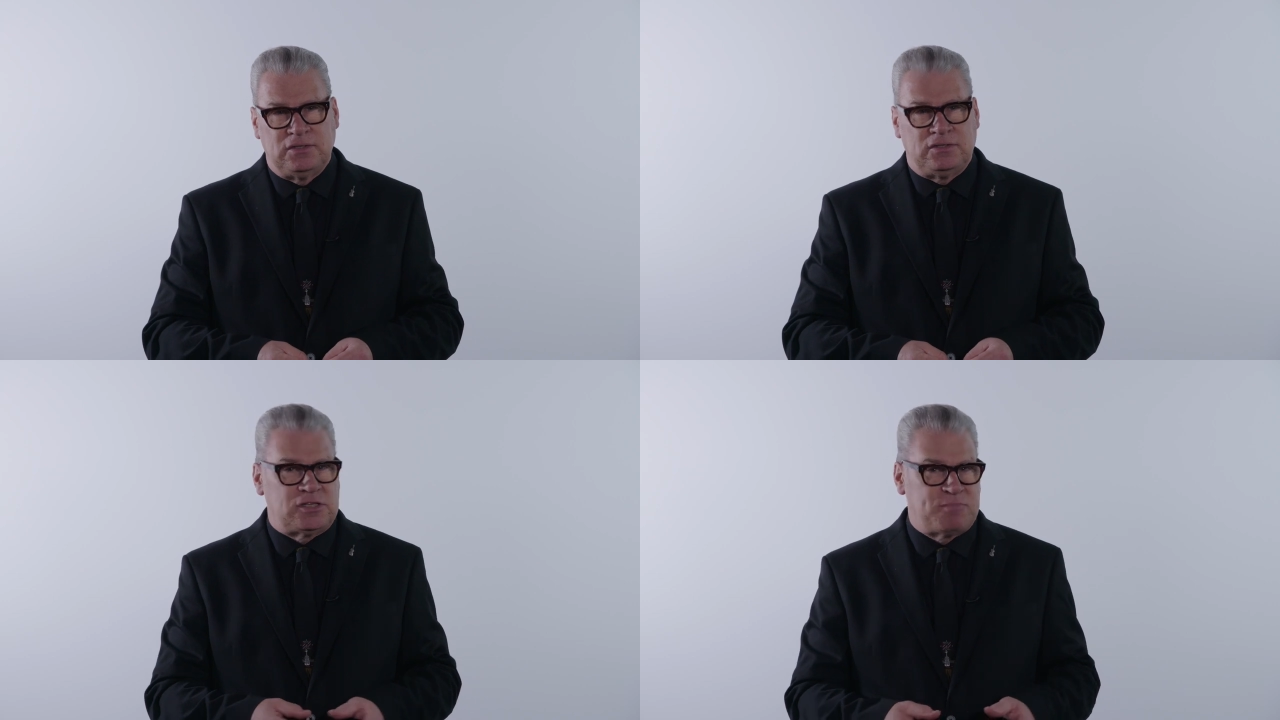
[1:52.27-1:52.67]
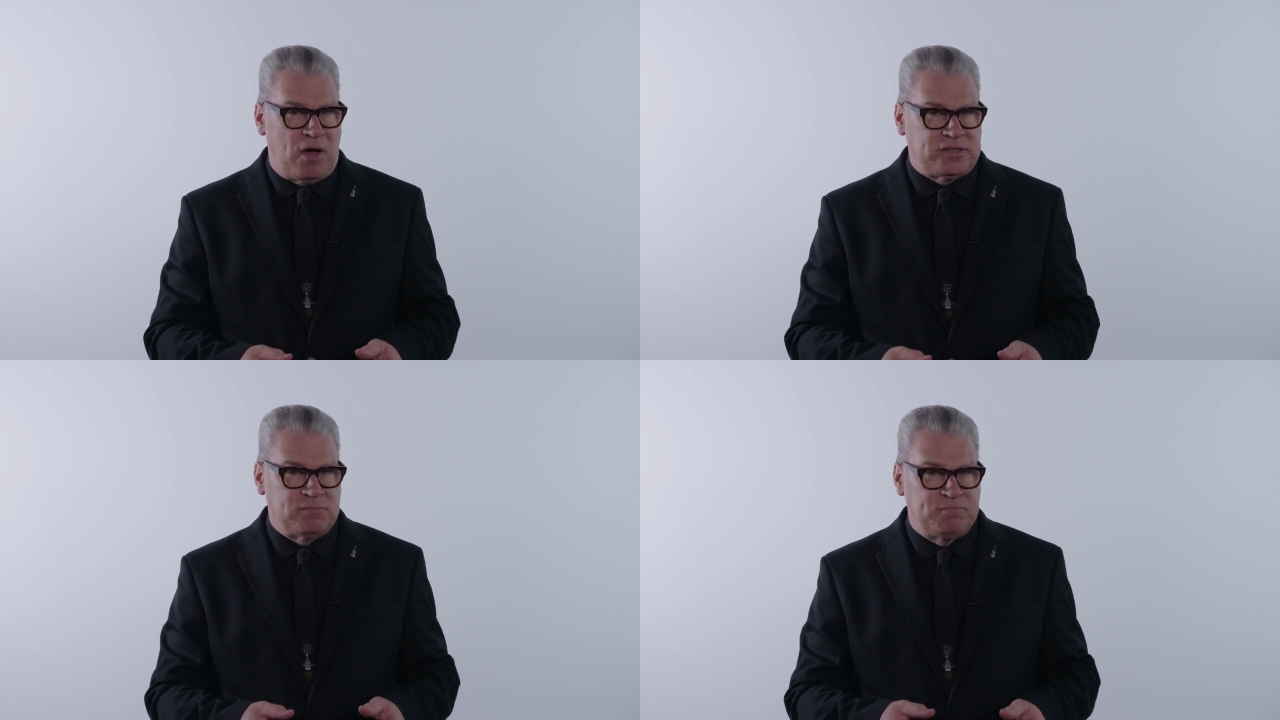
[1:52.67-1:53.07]

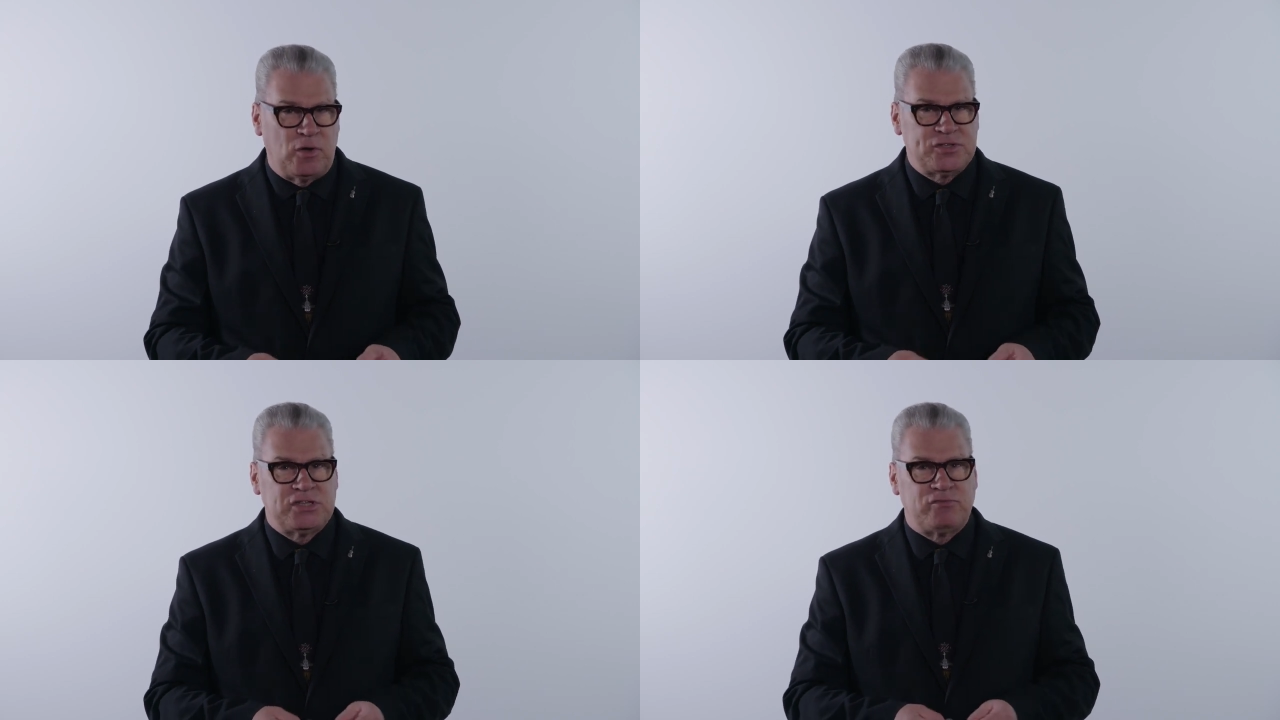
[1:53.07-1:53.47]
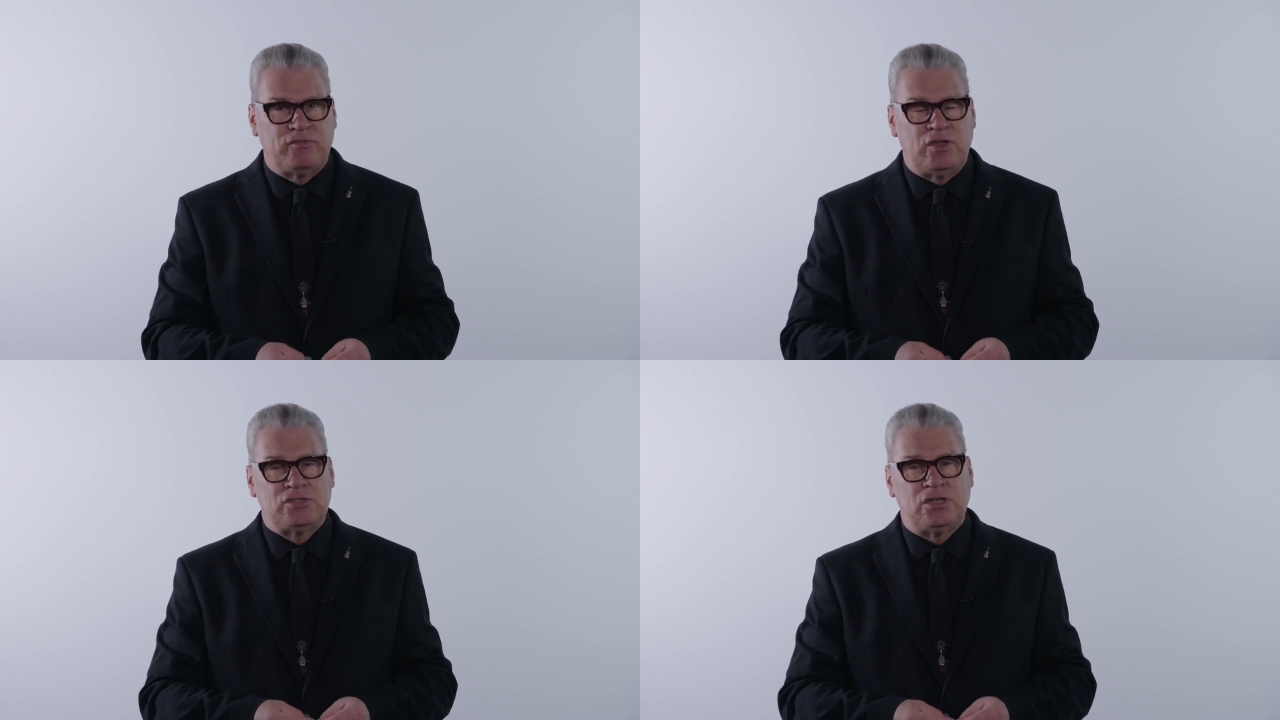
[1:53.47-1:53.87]
Despite some positive
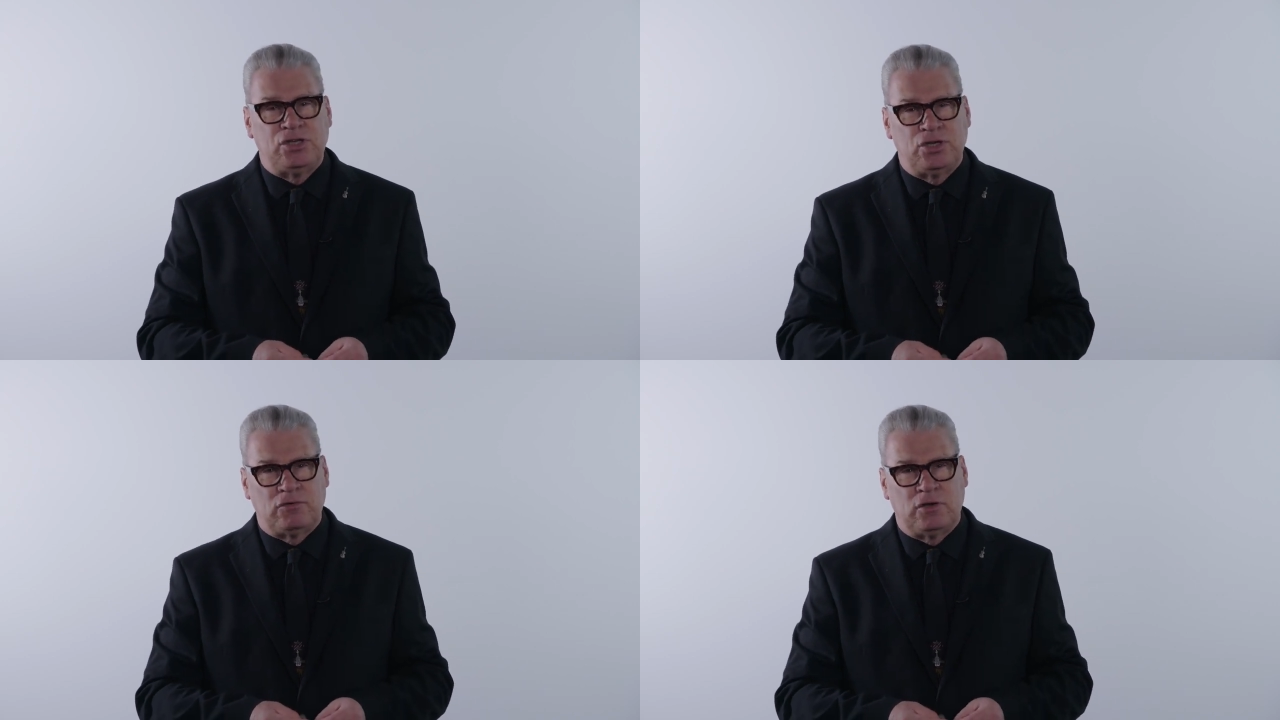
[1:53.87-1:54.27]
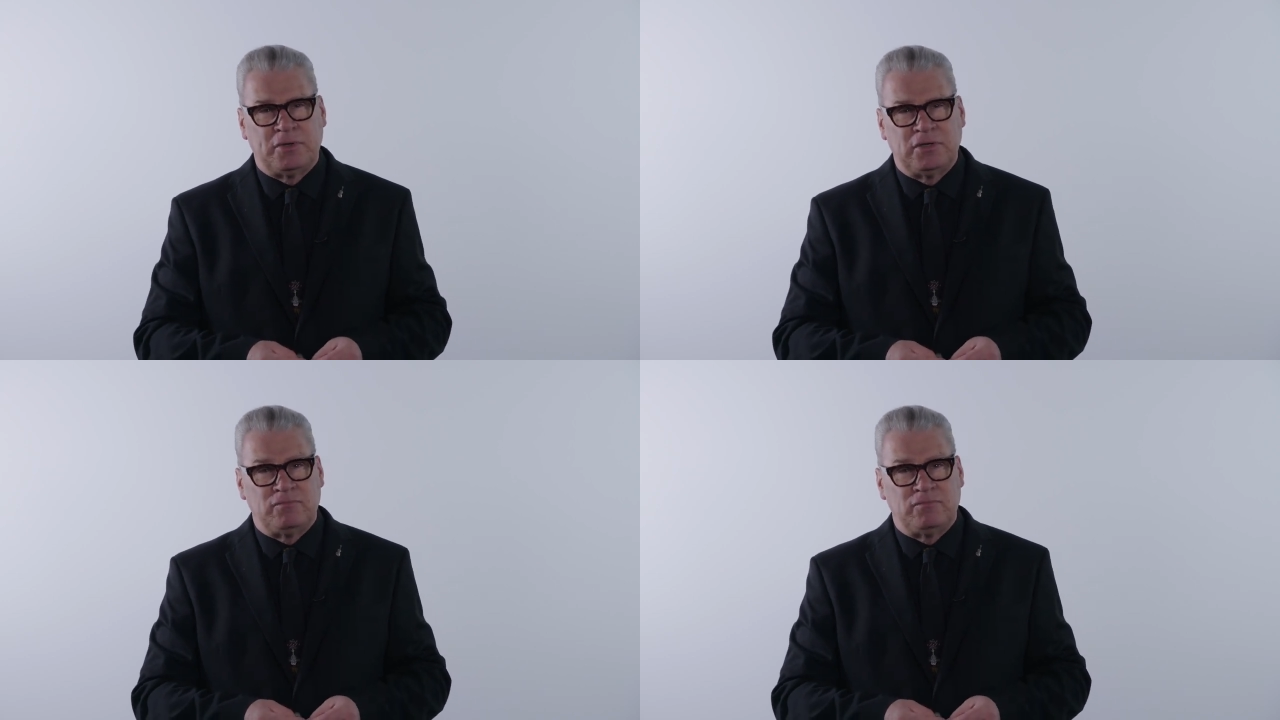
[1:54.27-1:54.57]
reviews in Europe,